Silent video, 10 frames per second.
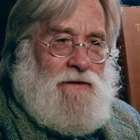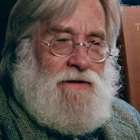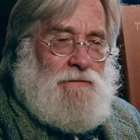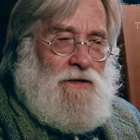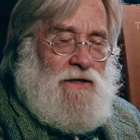
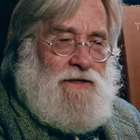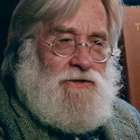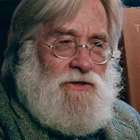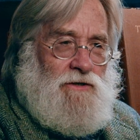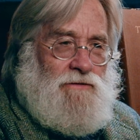Now,
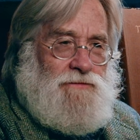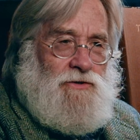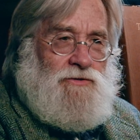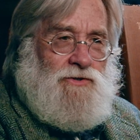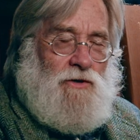Michelangelo,
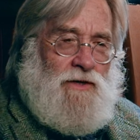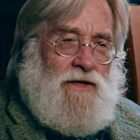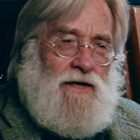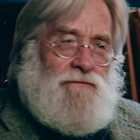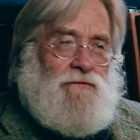you saw what he
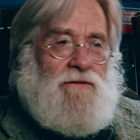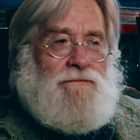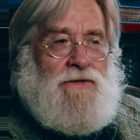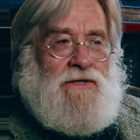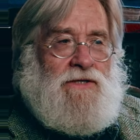came from,
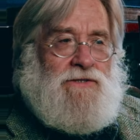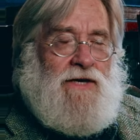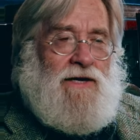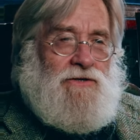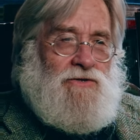but he's
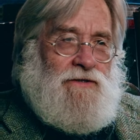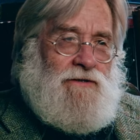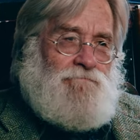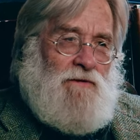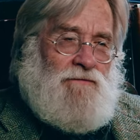
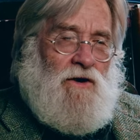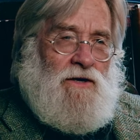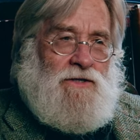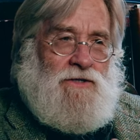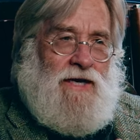actually
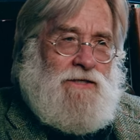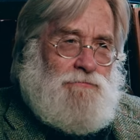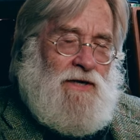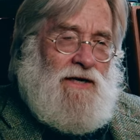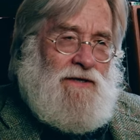evolved. He takes
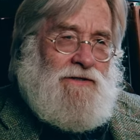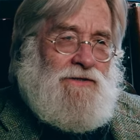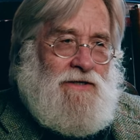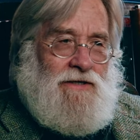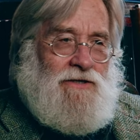
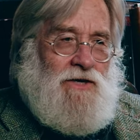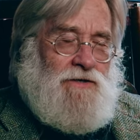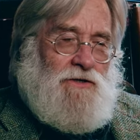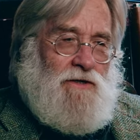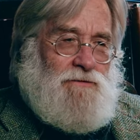paintings, uh,
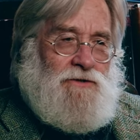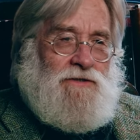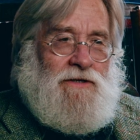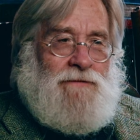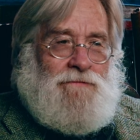
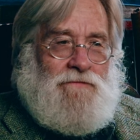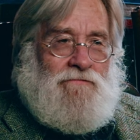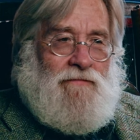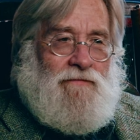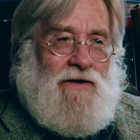sculptures,
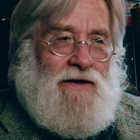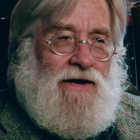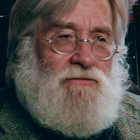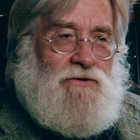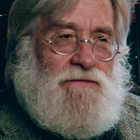
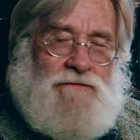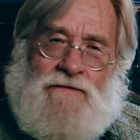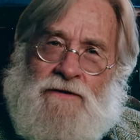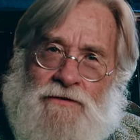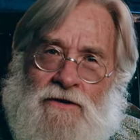out
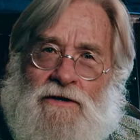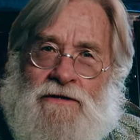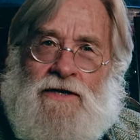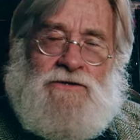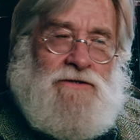of the fog.
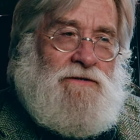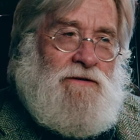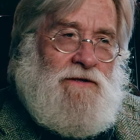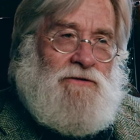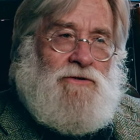He actually
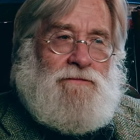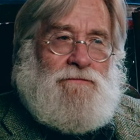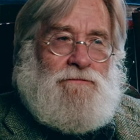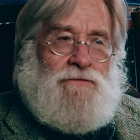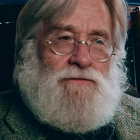literally
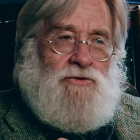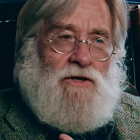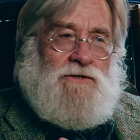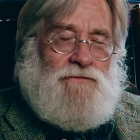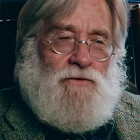
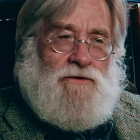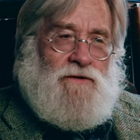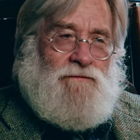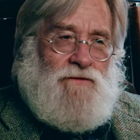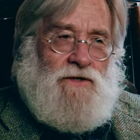draws forth
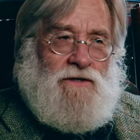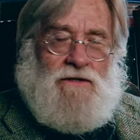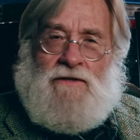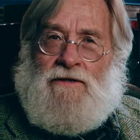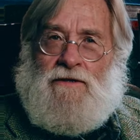the
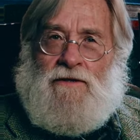figure